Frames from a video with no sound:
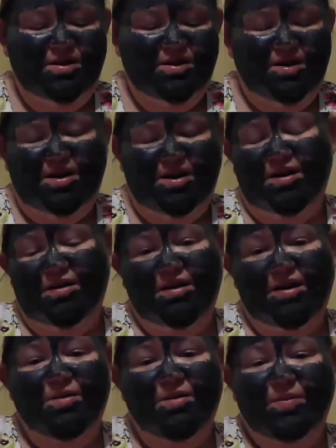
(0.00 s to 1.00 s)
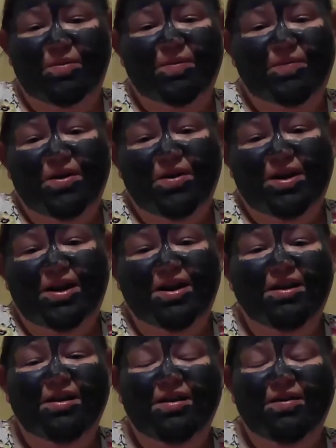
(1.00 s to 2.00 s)
I would prefer
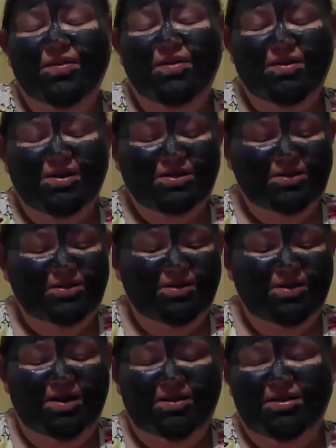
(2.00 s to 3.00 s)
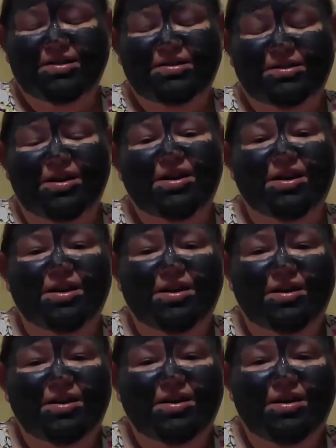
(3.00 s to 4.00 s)
getting it if you guys athletes like
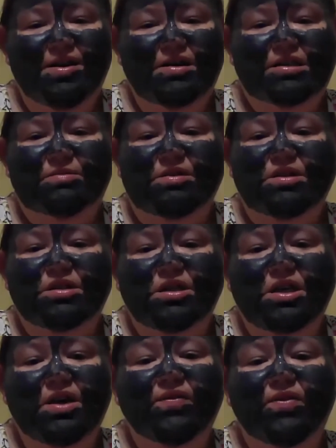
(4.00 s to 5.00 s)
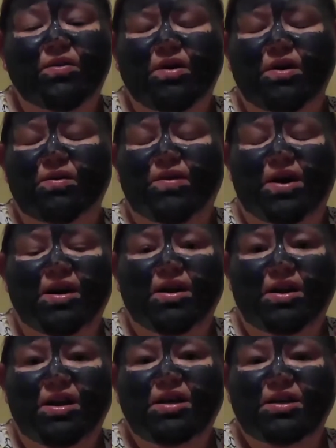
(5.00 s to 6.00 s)
it, especially if you have
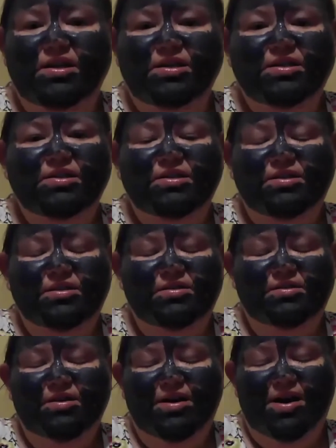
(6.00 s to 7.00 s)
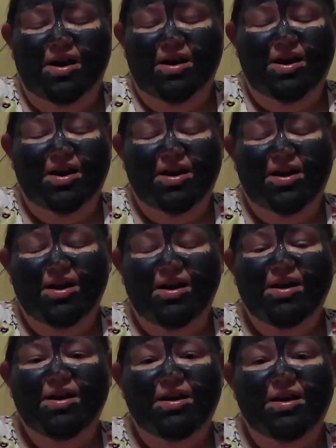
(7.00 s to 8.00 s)
acne, because I got it,
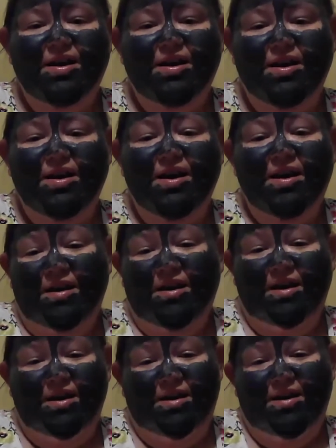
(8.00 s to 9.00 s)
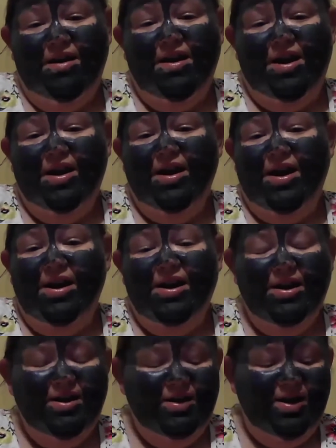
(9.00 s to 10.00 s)
and I got
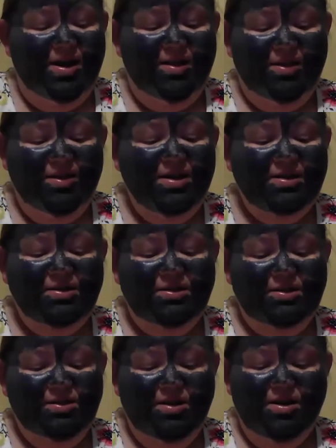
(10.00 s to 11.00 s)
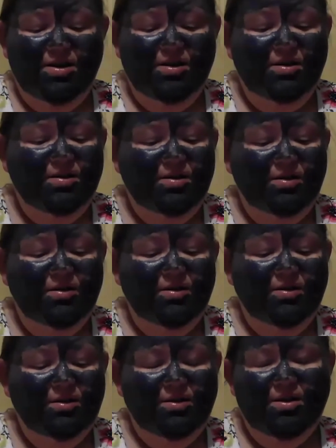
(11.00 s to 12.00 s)
it, athletes, and
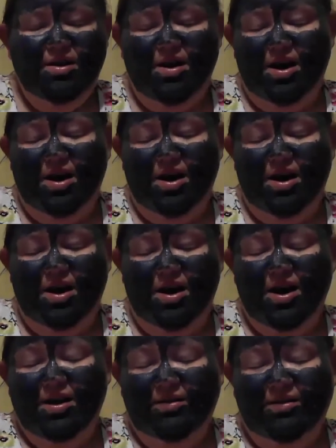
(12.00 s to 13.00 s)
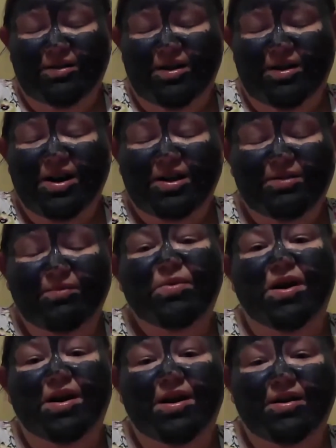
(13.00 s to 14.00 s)
I got it, and I
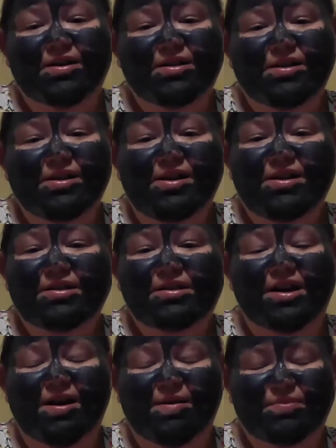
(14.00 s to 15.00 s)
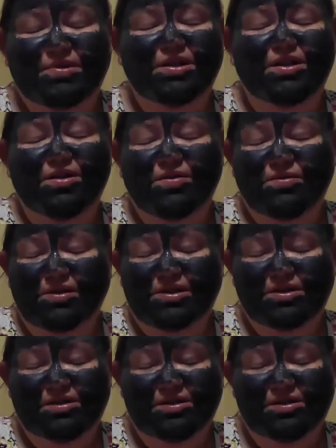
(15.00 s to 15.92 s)
got the product, and it's an absolute